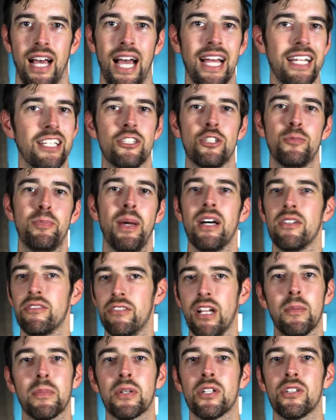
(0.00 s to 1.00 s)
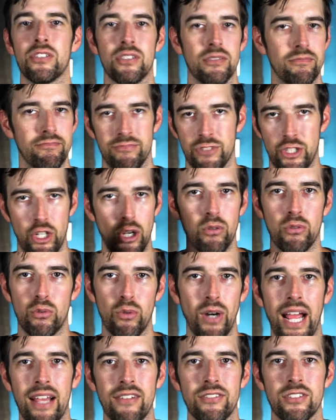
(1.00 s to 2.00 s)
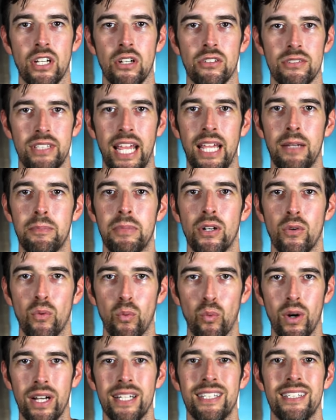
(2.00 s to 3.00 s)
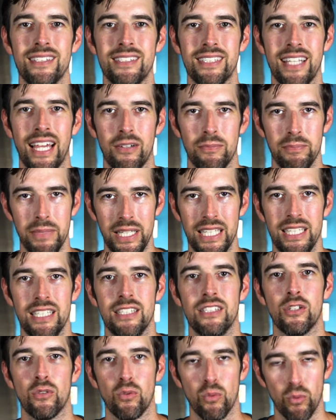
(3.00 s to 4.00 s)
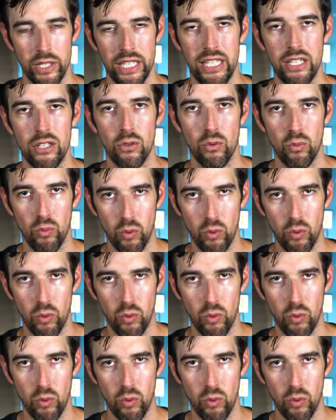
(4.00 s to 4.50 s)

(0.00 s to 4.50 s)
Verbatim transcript: I could spout numbers and show graphs all day, but what does that mean in the real